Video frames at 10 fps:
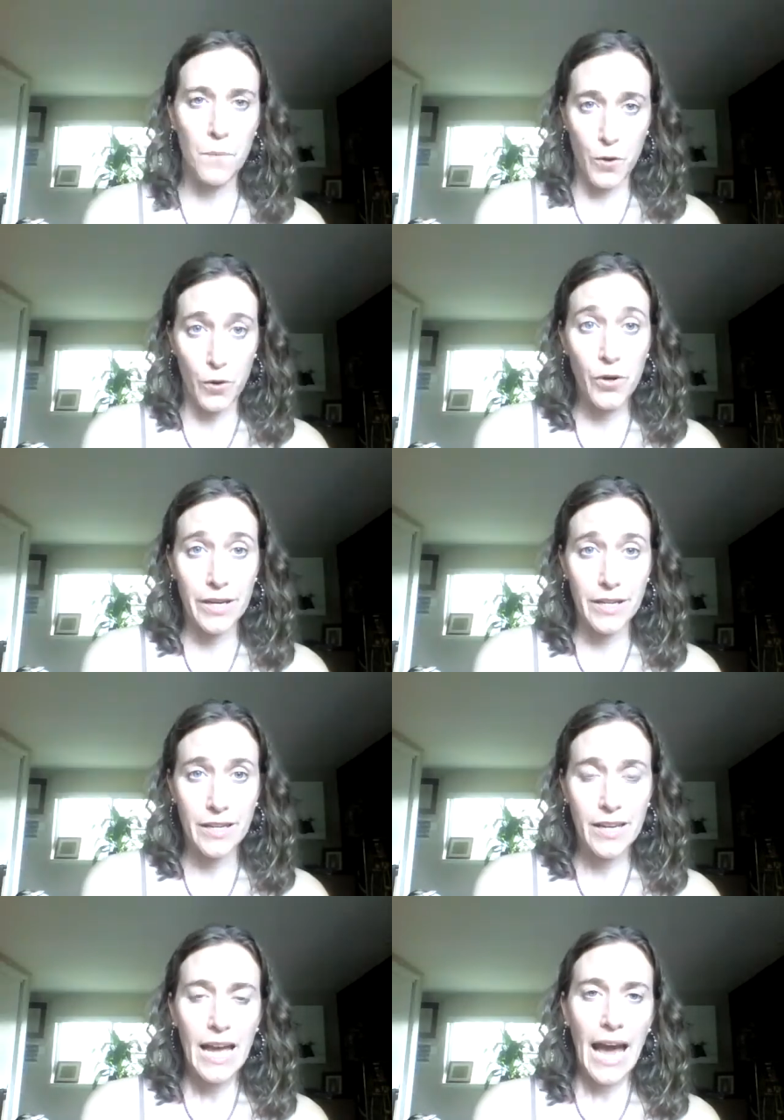good?
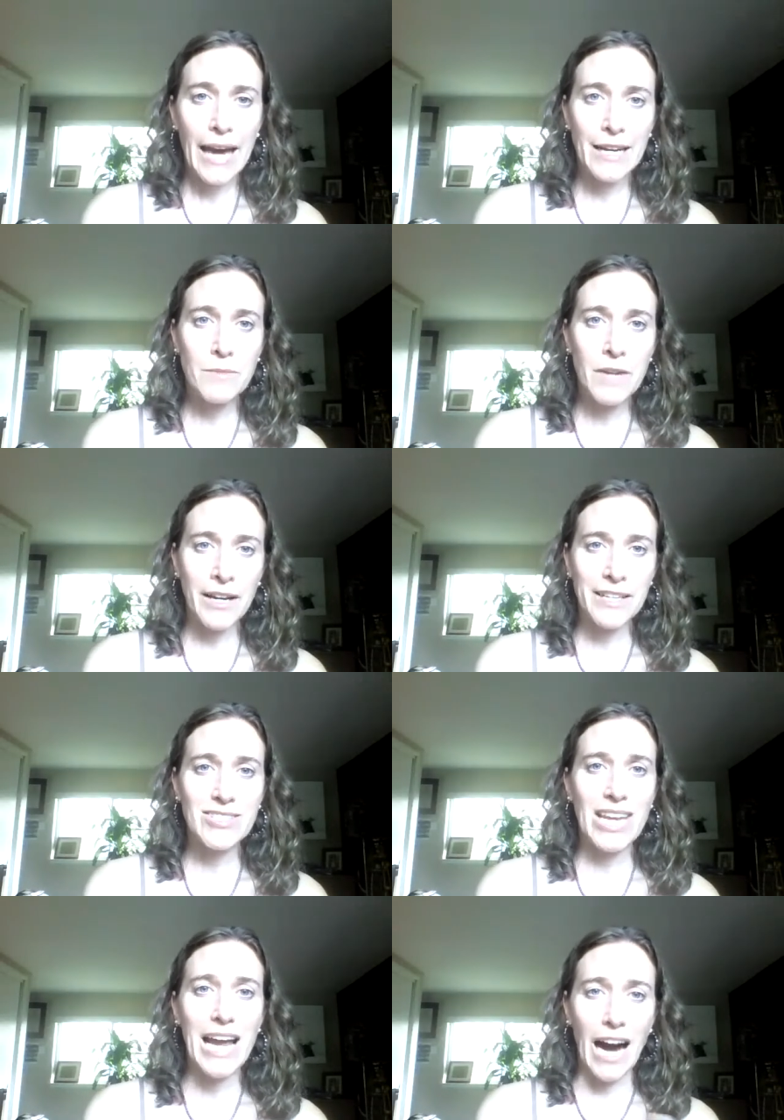And I'm not going to
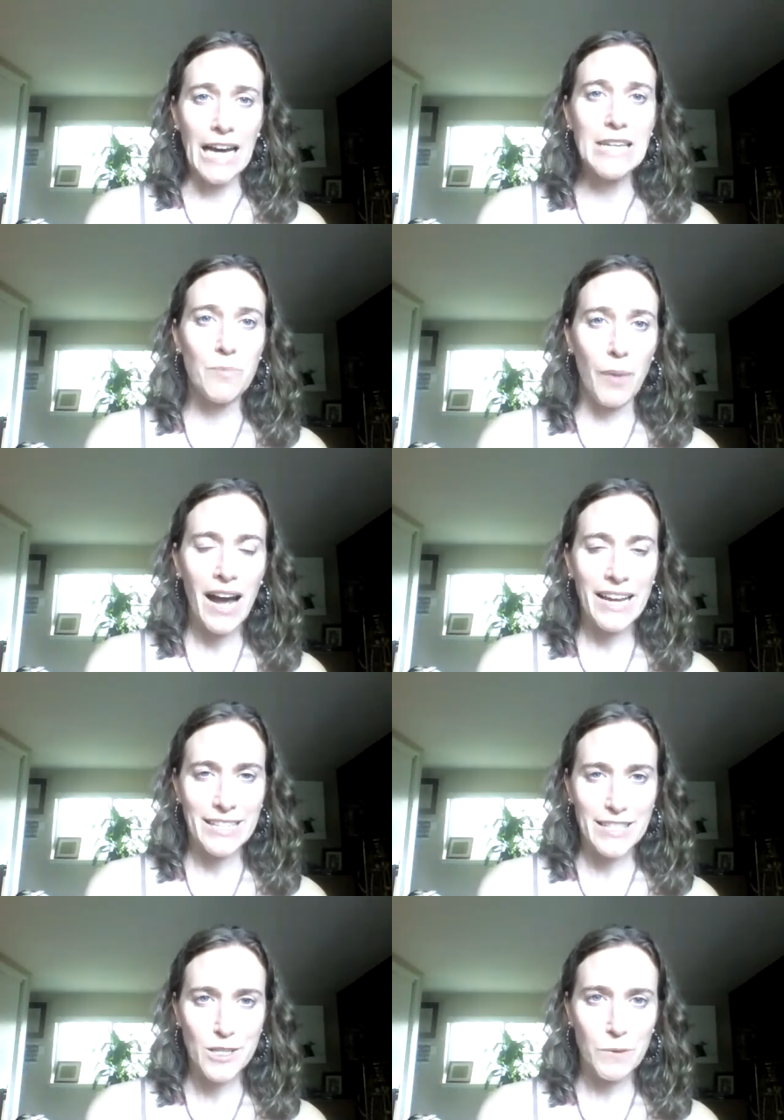say
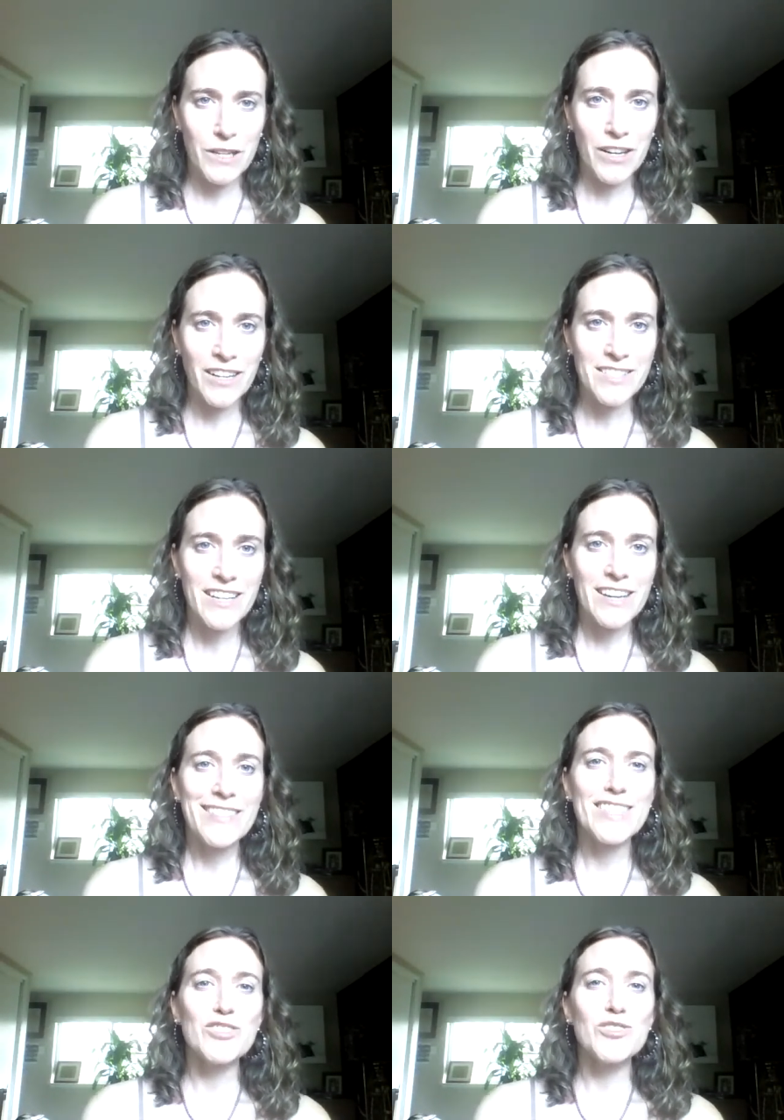unbiased, because
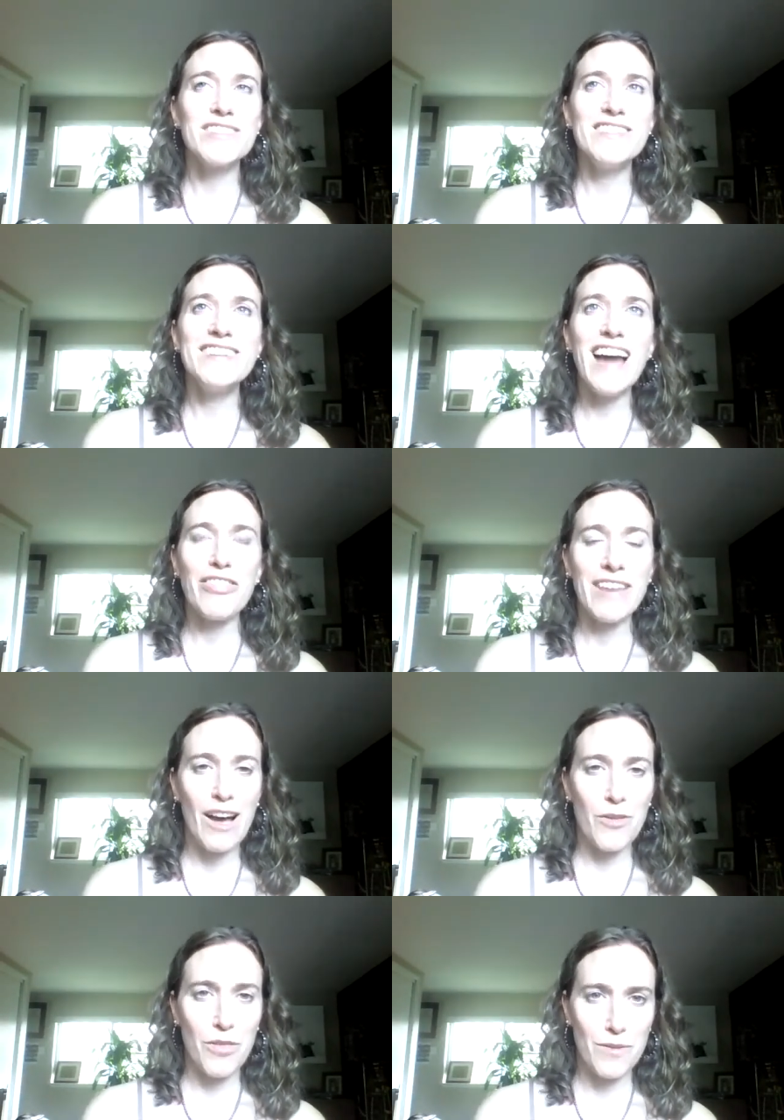there's nothing
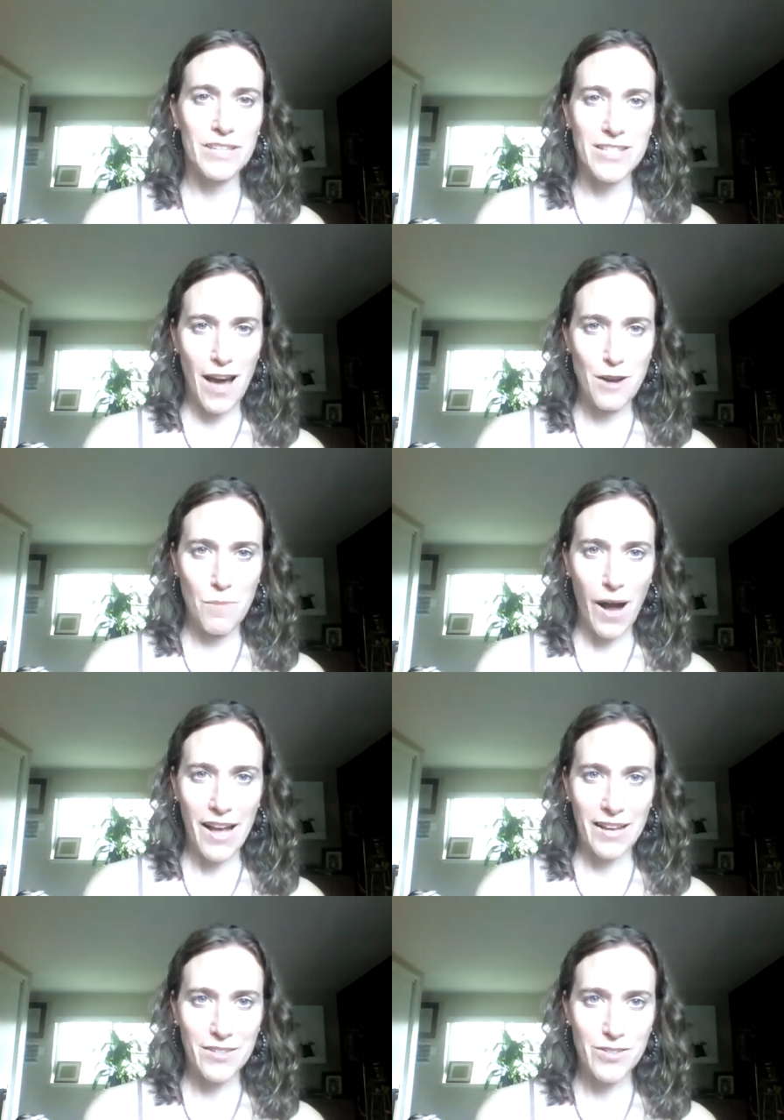out there that's
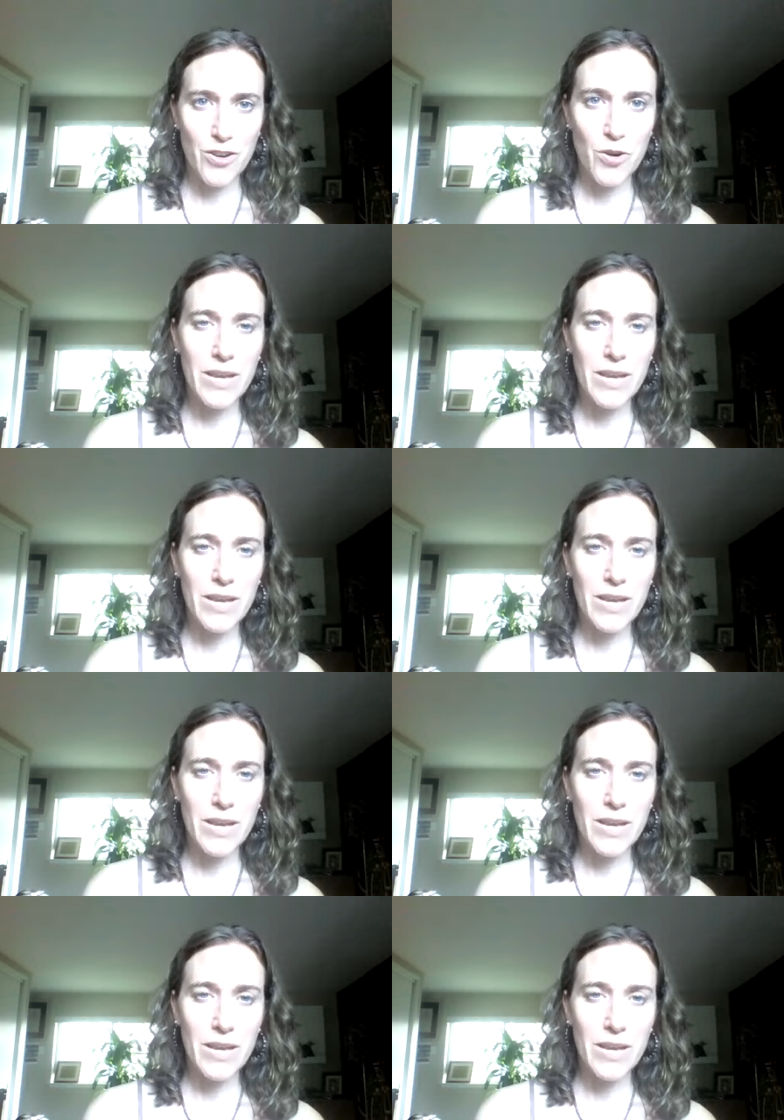unbiased.